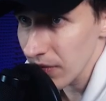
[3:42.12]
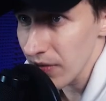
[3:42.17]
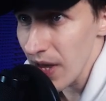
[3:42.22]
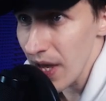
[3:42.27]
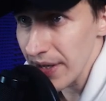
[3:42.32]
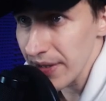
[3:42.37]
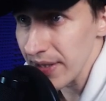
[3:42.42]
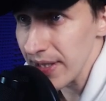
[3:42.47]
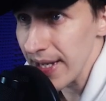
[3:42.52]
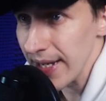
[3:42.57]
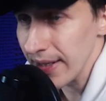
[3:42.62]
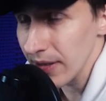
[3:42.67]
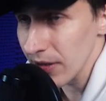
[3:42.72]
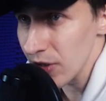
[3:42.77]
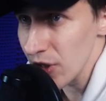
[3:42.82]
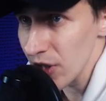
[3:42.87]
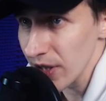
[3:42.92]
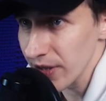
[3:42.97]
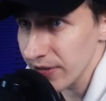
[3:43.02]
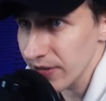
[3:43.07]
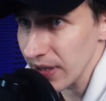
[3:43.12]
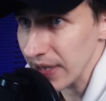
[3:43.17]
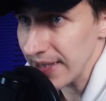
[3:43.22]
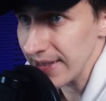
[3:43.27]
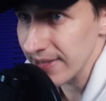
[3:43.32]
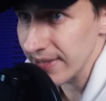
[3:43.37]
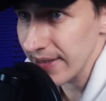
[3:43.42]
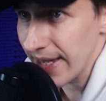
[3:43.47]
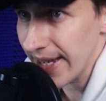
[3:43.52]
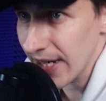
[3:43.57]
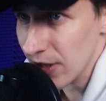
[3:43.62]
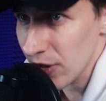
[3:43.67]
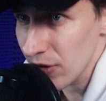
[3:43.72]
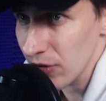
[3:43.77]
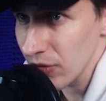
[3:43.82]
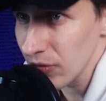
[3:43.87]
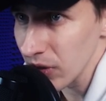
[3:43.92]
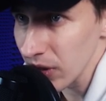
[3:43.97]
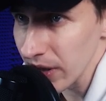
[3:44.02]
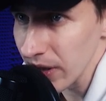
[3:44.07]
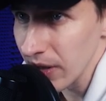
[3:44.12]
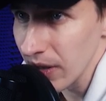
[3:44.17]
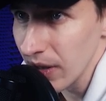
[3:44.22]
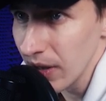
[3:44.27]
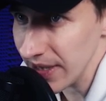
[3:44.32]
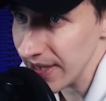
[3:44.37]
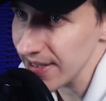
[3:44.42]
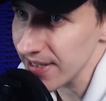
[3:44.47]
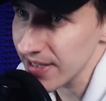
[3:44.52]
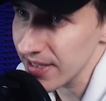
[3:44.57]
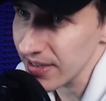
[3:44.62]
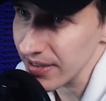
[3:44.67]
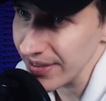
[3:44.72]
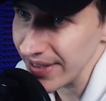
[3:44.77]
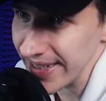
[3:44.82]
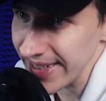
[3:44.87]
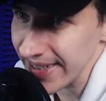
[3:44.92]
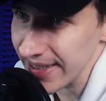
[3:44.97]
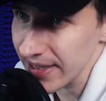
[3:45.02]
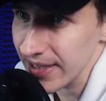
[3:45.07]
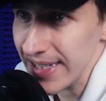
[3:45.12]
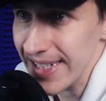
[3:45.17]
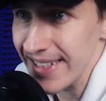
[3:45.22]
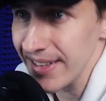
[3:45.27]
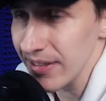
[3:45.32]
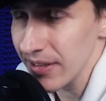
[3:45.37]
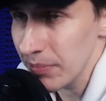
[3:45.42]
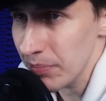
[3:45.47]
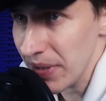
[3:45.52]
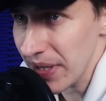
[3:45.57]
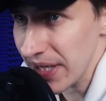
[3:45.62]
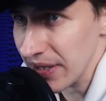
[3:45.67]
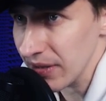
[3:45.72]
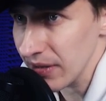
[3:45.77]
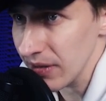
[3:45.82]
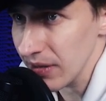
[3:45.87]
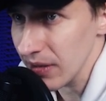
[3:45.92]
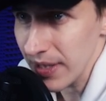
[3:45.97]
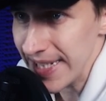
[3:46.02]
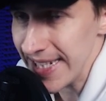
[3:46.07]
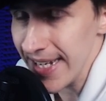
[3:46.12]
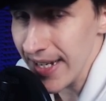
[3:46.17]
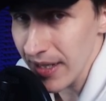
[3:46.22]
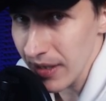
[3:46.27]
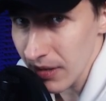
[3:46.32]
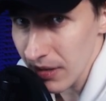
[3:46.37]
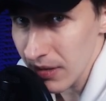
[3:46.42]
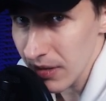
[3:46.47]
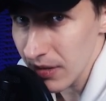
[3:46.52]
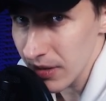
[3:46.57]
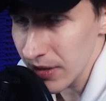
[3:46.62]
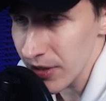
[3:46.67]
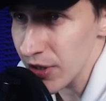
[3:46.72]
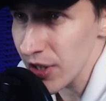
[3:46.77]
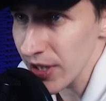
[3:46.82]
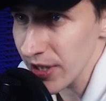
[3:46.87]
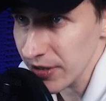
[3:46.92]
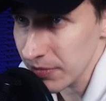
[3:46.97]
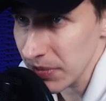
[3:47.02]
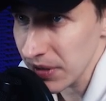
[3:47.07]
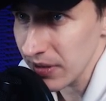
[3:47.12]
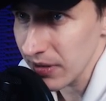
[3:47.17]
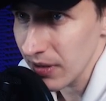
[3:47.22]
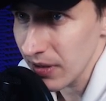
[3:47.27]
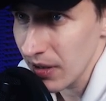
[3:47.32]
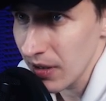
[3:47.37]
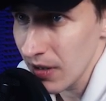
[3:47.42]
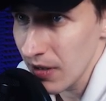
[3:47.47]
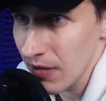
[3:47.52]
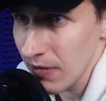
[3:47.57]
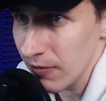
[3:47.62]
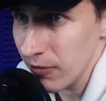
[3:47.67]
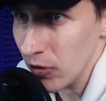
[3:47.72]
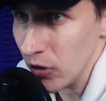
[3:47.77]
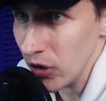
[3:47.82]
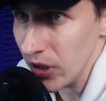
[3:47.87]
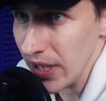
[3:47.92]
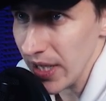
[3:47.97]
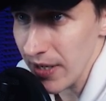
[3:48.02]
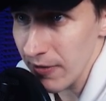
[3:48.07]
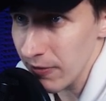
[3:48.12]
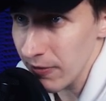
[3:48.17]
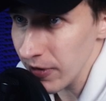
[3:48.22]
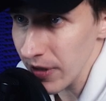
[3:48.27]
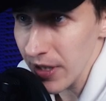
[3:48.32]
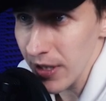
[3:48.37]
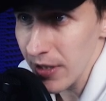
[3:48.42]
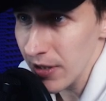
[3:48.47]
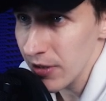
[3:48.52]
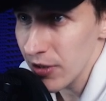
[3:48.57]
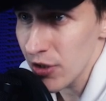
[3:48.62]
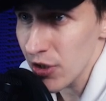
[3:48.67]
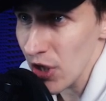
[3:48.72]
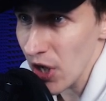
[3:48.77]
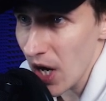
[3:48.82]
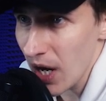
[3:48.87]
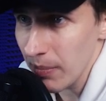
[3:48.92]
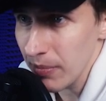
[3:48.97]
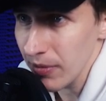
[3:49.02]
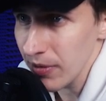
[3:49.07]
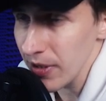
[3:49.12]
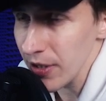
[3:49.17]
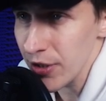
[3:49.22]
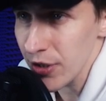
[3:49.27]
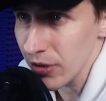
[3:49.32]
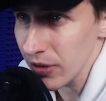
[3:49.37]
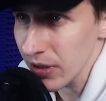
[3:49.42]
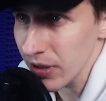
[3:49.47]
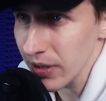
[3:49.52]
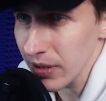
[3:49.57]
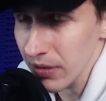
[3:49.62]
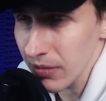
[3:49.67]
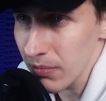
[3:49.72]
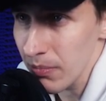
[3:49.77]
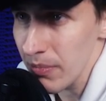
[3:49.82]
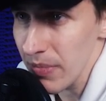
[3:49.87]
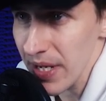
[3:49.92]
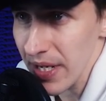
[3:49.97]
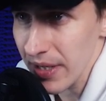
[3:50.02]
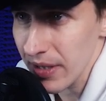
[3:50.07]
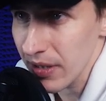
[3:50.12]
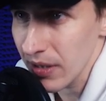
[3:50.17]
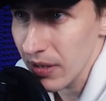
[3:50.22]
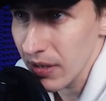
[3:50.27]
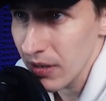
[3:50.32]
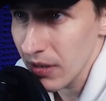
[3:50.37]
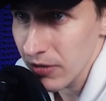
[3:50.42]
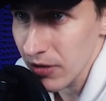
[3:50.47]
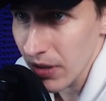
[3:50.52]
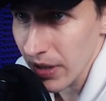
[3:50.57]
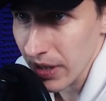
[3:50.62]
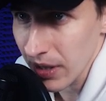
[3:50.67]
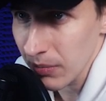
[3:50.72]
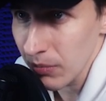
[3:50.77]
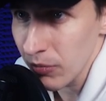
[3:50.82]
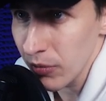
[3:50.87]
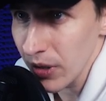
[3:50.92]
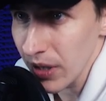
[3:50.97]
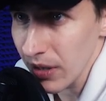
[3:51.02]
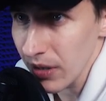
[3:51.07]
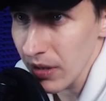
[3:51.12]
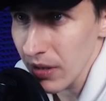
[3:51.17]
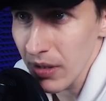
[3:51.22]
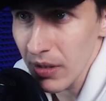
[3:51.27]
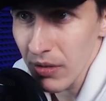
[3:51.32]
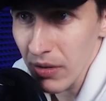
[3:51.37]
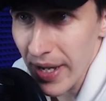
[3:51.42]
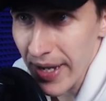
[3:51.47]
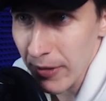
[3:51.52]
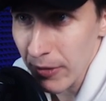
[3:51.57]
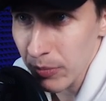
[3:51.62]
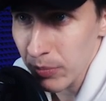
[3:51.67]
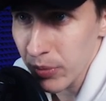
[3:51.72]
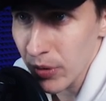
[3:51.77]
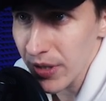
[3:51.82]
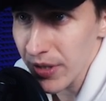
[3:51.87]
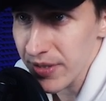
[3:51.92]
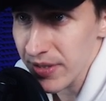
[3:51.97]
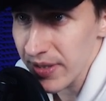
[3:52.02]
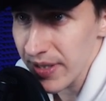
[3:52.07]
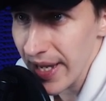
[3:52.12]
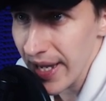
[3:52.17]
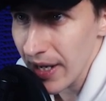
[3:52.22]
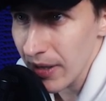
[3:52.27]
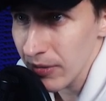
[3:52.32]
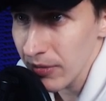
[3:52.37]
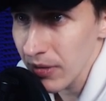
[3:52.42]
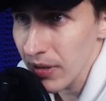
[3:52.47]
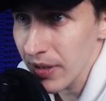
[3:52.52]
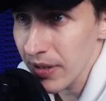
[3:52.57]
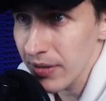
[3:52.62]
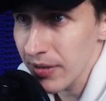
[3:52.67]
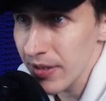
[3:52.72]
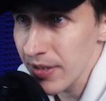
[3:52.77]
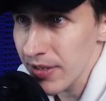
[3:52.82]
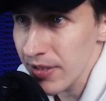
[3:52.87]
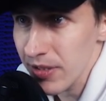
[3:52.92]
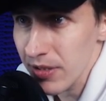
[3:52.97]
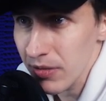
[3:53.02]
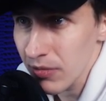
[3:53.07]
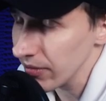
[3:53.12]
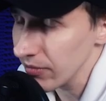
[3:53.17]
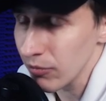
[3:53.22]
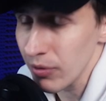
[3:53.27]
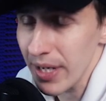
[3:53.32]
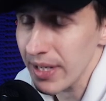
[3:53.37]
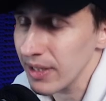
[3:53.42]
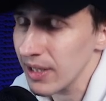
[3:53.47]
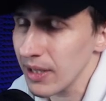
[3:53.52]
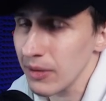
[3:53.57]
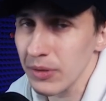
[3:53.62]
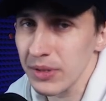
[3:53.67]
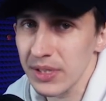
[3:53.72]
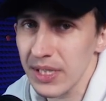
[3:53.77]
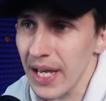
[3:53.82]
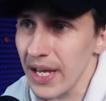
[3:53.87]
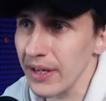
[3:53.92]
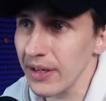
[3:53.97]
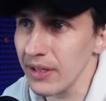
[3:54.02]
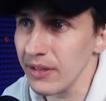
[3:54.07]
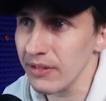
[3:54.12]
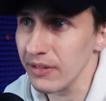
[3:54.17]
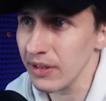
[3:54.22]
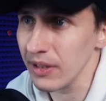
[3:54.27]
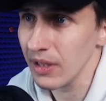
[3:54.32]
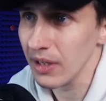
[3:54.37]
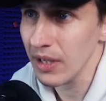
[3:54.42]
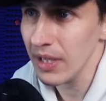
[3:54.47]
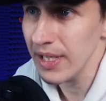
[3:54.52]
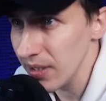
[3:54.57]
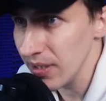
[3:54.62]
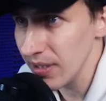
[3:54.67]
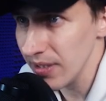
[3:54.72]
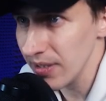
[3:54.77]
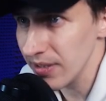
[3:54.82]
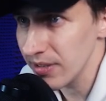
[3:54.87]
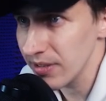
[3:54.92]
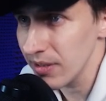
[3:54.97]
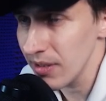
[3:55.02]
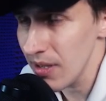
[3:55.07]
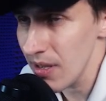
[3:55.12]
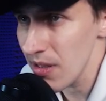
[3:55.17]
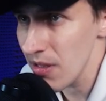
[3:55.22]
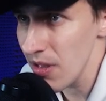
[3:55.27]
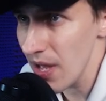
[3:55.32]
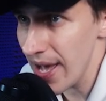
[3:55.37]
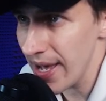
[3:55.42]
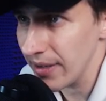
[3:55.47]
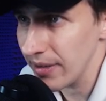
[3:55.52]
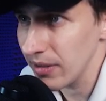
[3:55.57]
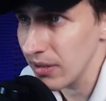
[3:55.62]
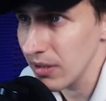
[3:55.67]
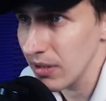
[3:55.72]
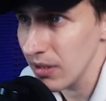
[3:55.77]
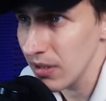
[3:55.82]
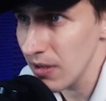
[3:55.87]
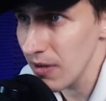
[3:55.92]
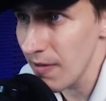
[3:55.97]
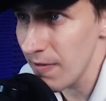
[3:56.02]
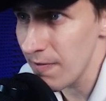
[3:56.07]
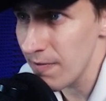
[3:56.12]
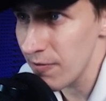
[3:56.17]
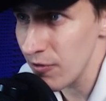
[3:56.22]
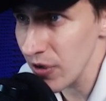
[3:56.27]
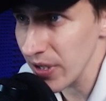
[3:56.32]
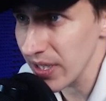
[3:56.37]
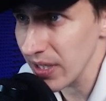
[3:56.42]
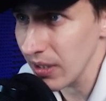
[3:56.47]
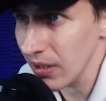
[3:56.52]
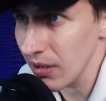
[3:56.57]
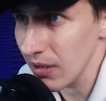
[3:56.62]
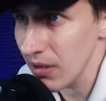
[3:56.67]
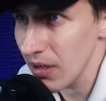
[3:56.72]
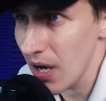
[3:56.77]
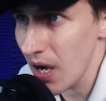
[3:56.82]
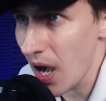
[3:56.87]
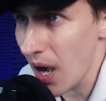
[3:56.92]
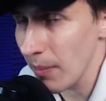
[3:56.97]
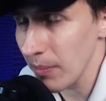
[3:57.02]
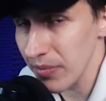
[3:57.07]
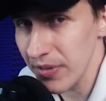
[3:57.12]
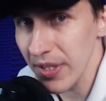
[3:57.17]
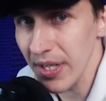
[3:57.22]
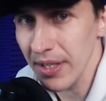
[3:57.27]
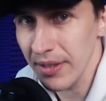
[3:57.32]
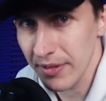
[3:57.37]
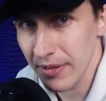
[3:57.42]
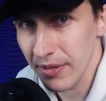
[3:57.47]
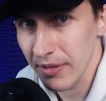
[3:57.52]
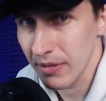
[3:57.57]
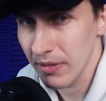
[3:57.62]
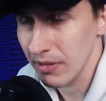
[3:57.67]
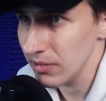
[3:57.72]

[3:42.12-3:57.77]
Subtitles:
of that gain adjusting is actually, it's like independent gain adjustment for every chop that you're gonna make. So I can bring the loud parts down like this. Right now it's that easy. Isn't that a freaking update?